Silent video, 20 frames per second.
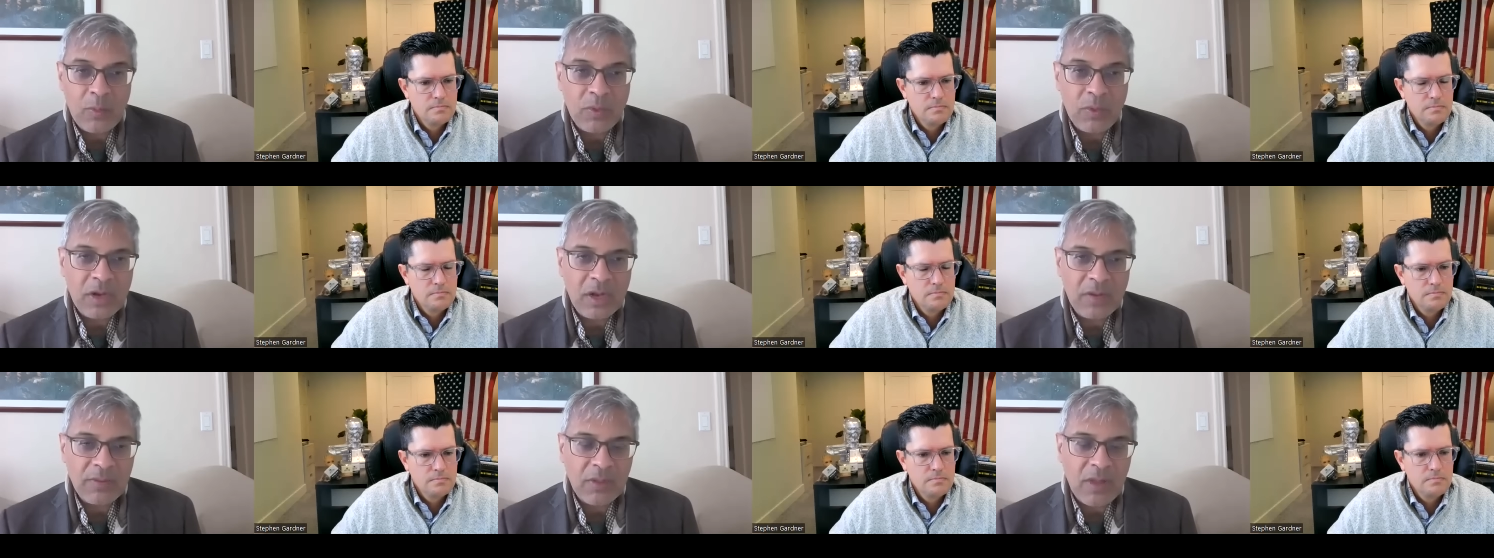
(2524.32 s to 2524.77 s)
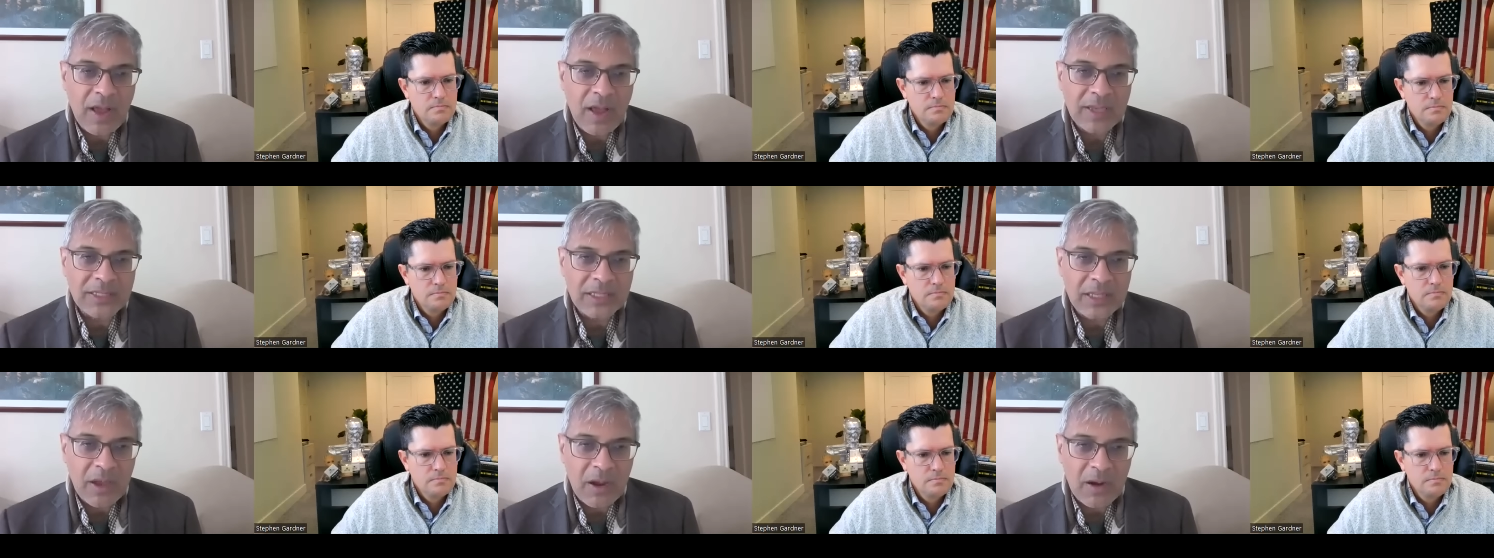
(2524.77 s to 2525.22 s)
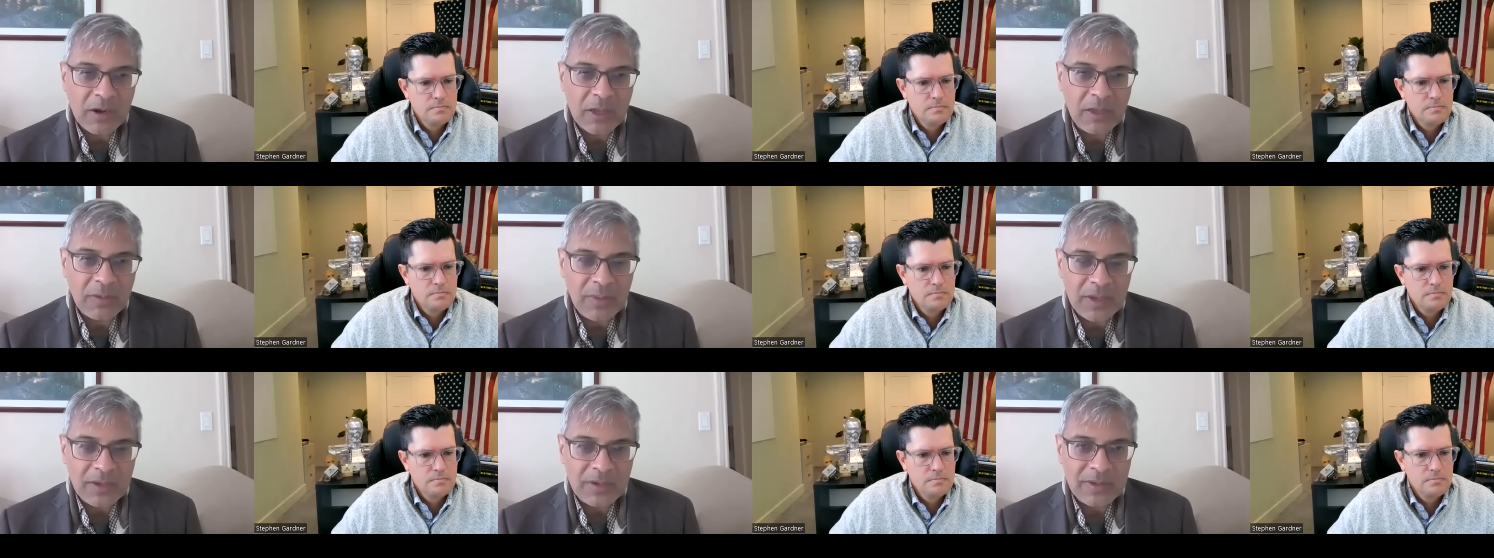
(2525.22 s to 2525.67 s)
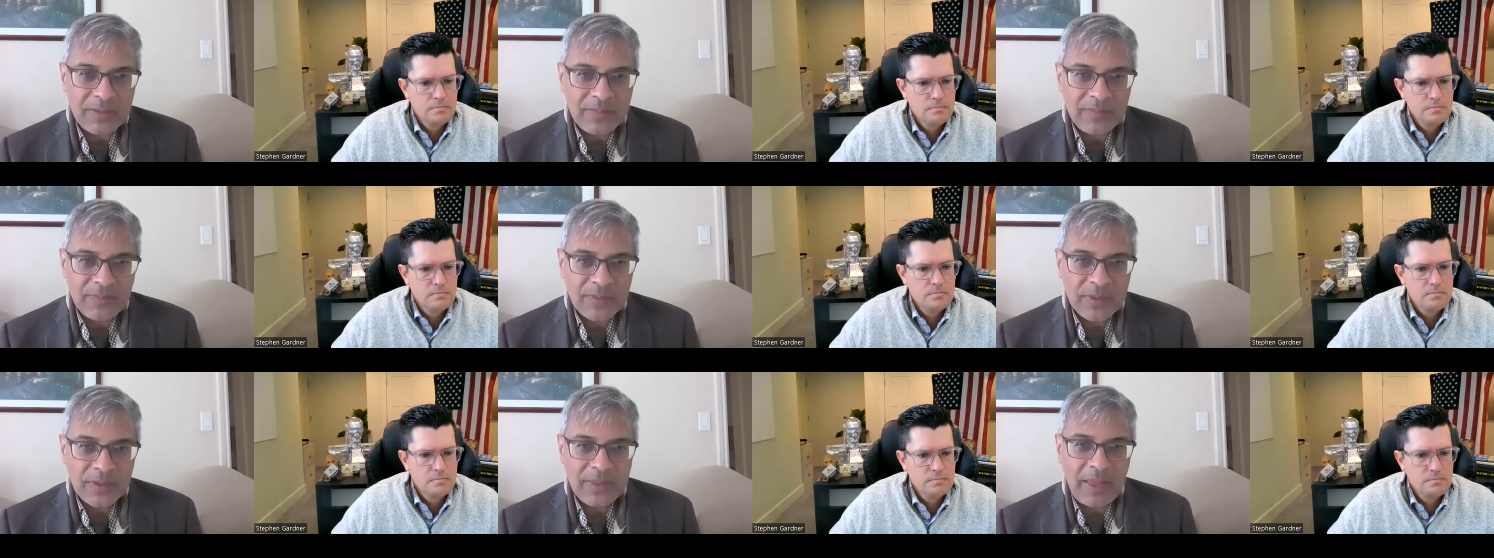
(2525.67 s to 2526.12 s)
Speaker 1: would have lost the argument
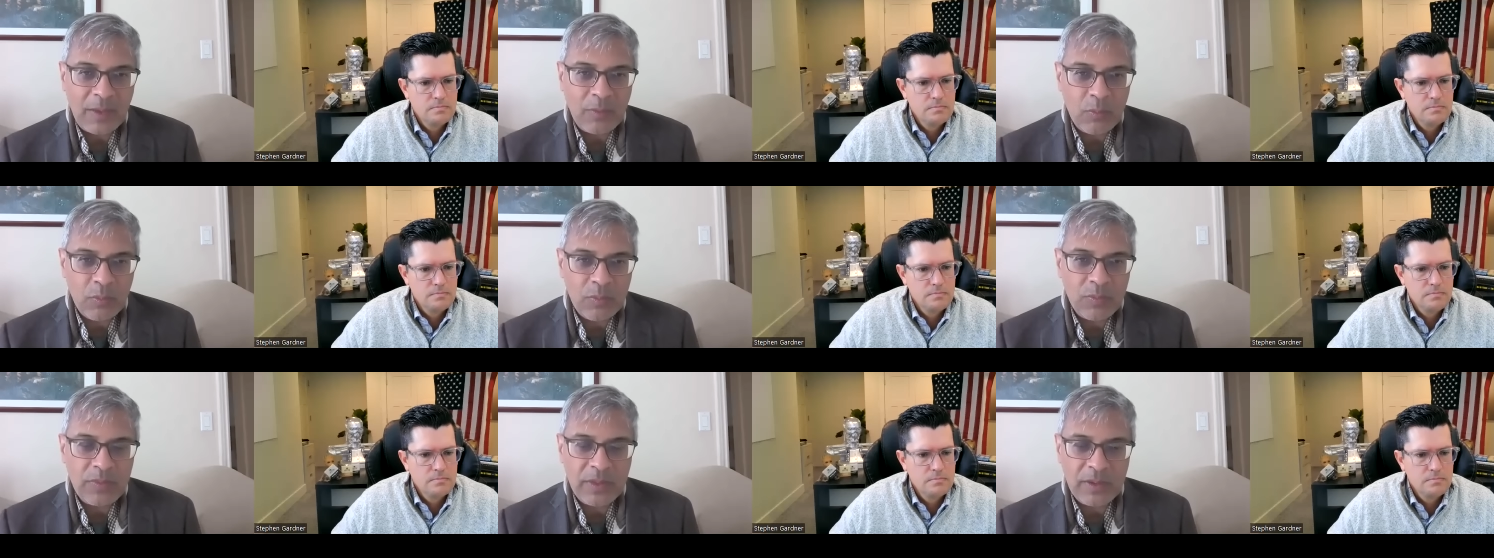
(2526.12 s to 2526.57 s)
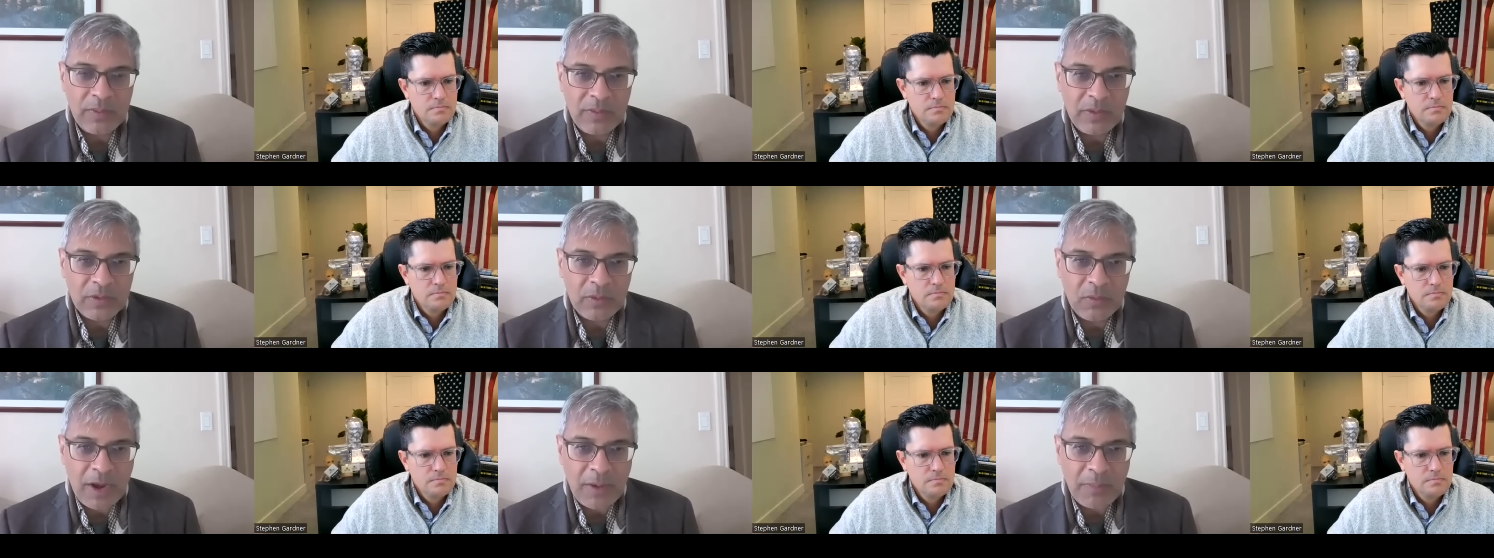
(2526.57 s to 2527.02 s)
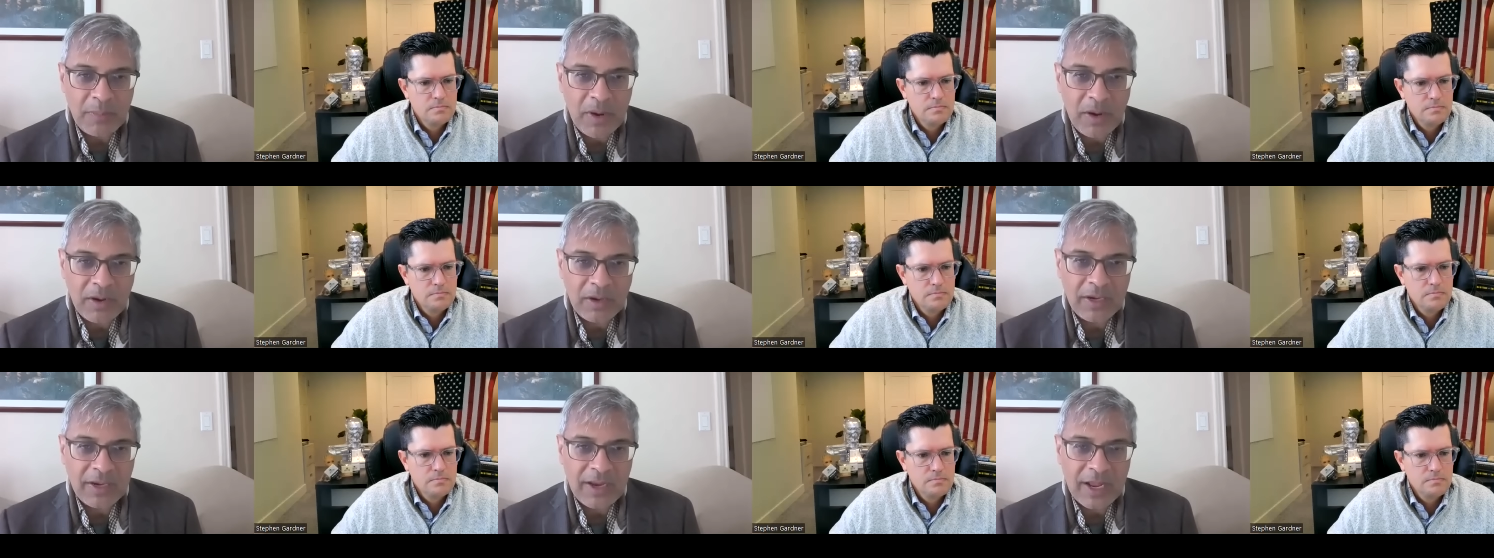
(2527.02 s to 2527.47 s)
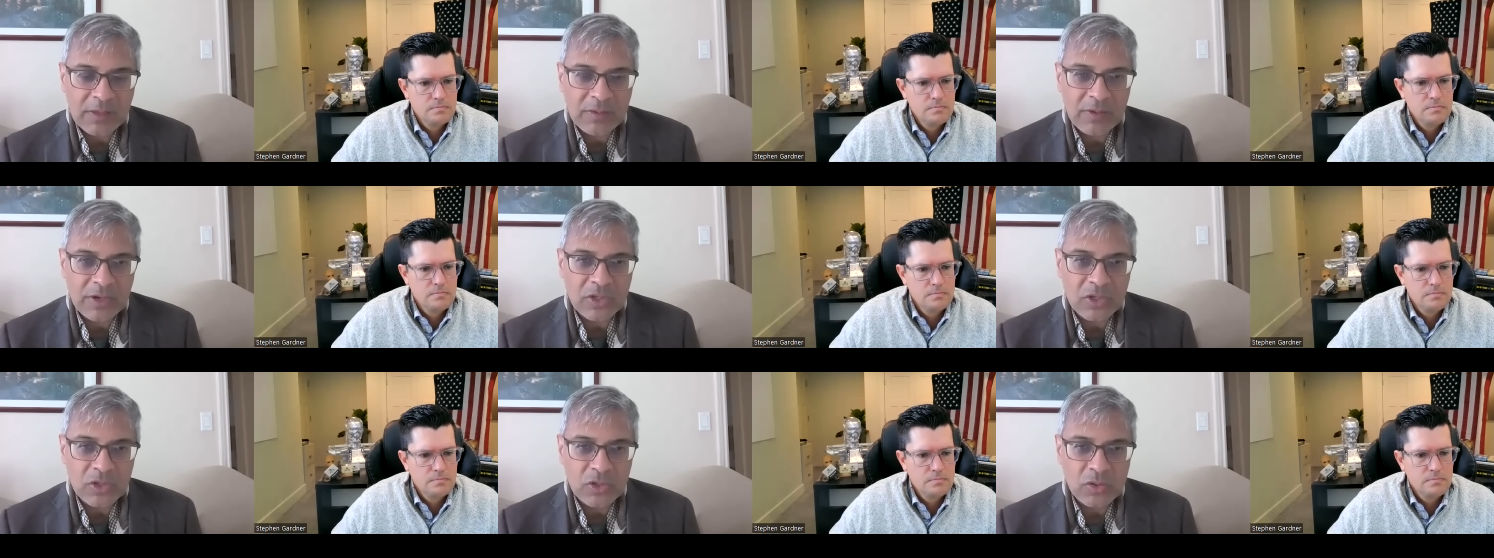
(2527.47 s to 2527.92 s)
they the great barrington
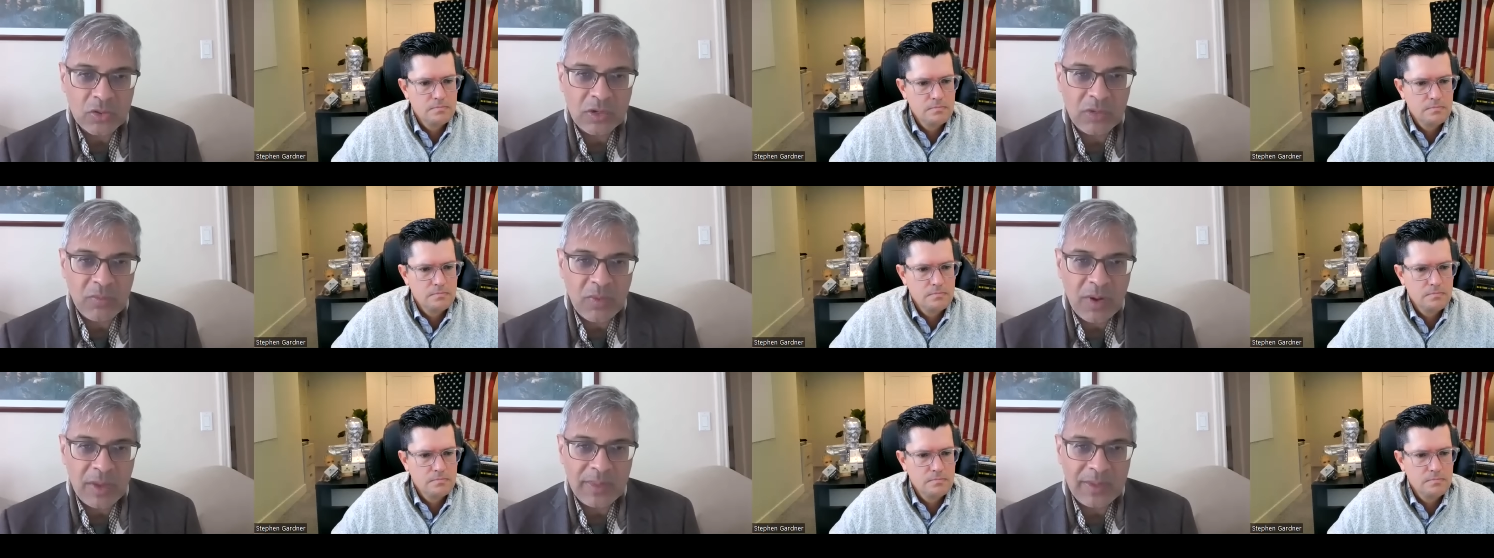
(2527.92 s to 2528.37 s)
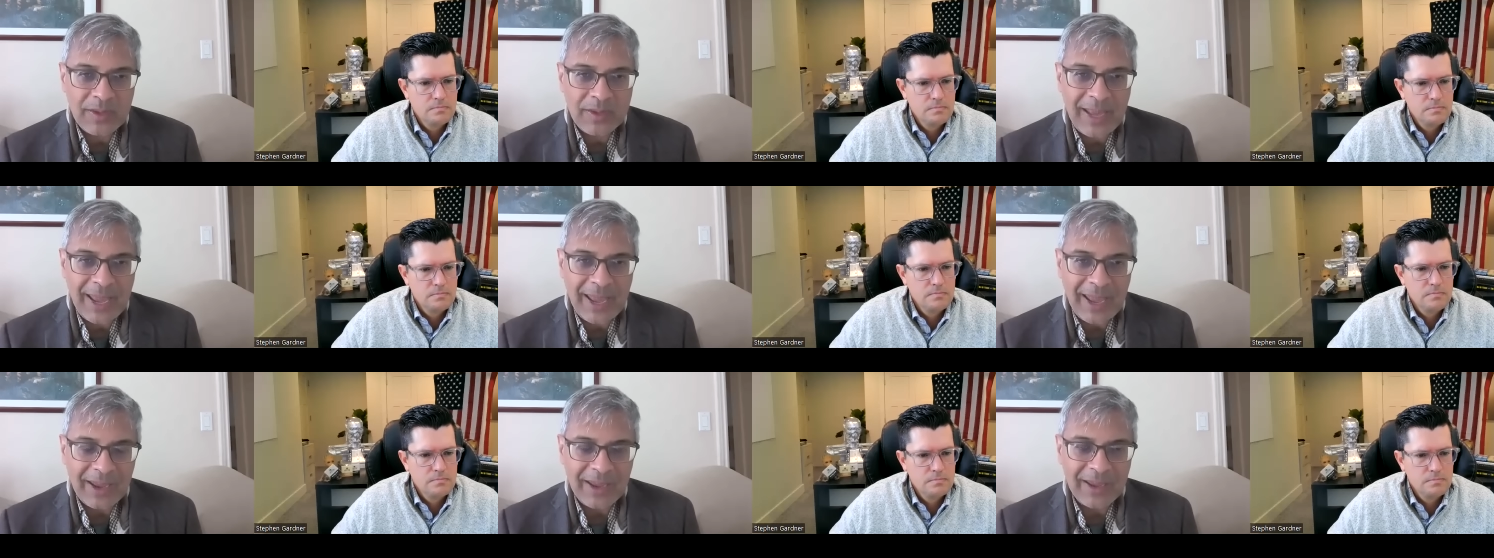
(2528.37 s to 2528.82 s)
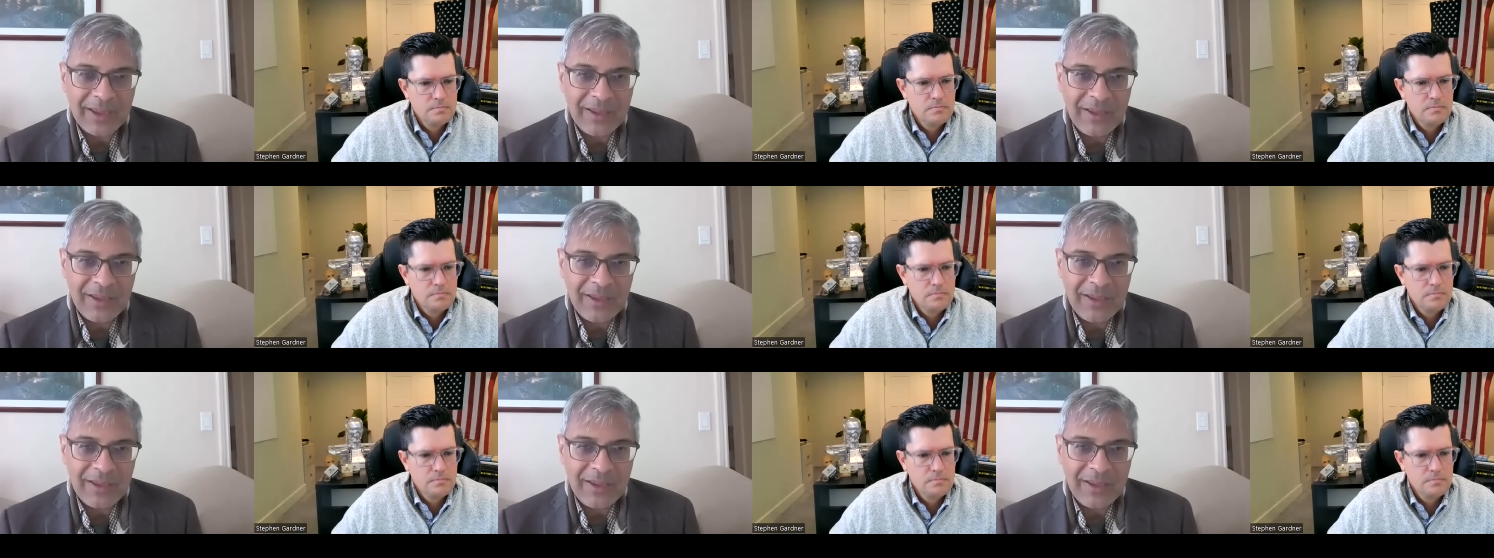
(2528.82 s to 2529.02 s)
declaration should have won the day